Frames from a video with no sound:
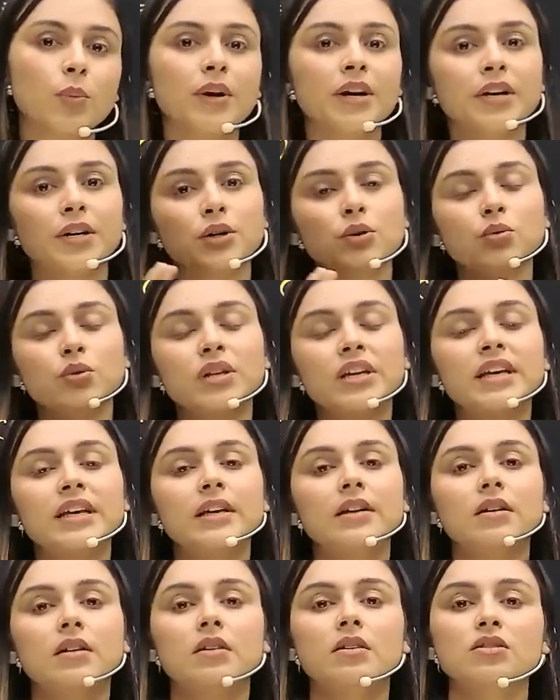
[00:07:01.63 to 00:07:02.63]
into the
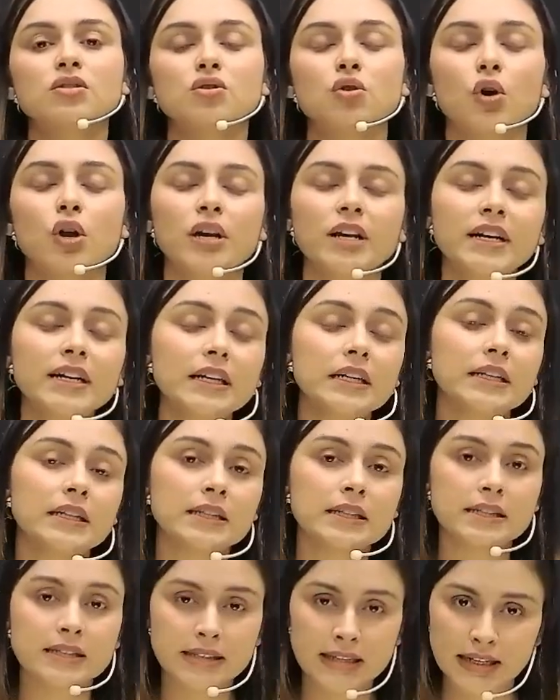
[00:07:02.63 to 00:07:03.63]
uh, solid
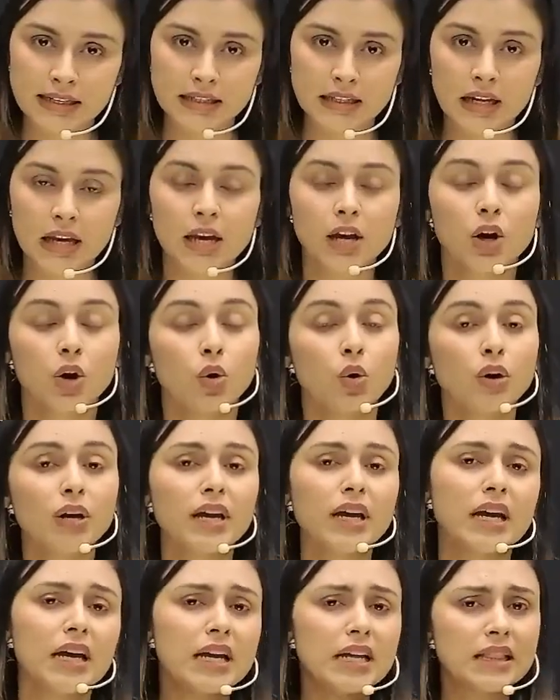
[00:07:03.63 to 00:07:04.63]
state
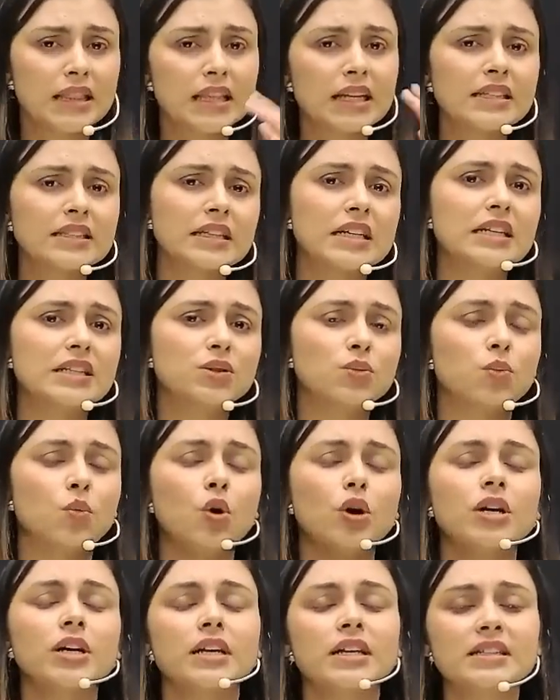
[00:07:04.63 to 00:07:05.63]
okay this is
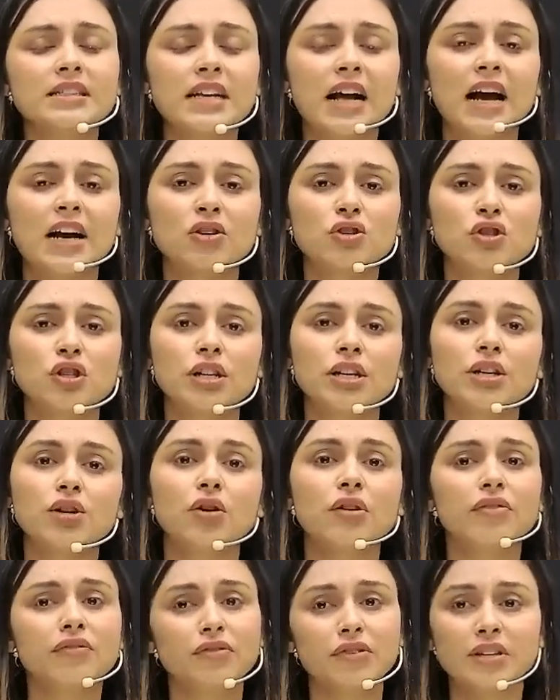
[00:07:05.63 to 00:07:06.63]
what is actually
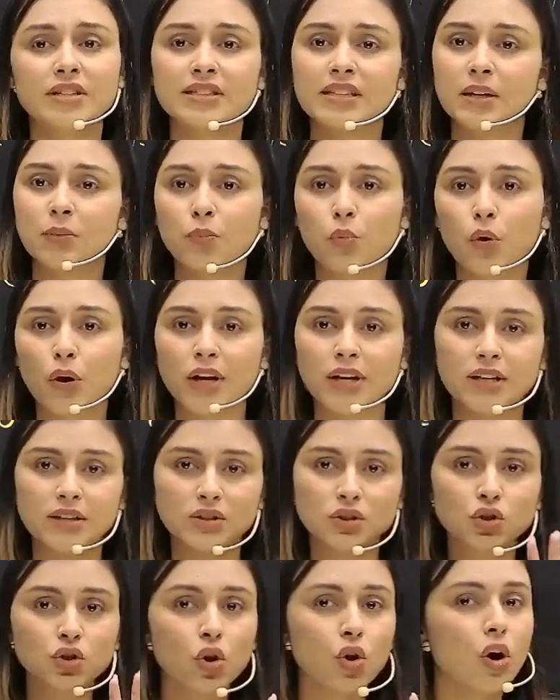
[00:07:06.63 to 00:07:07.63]
your freezing point
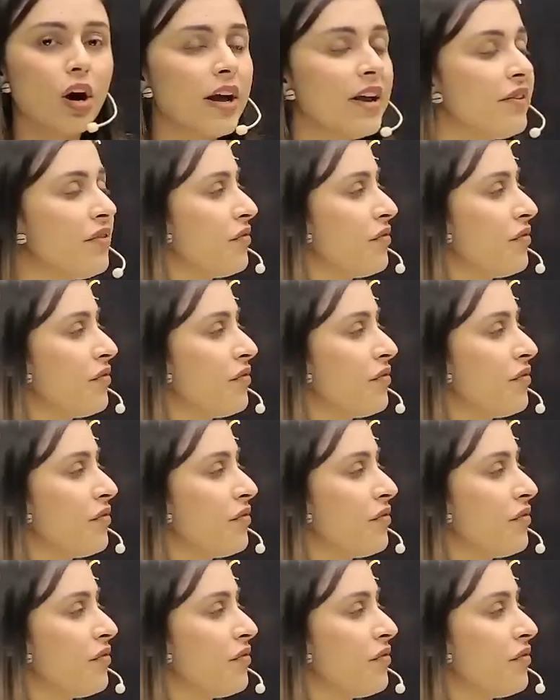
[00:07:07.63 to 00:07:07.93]
so if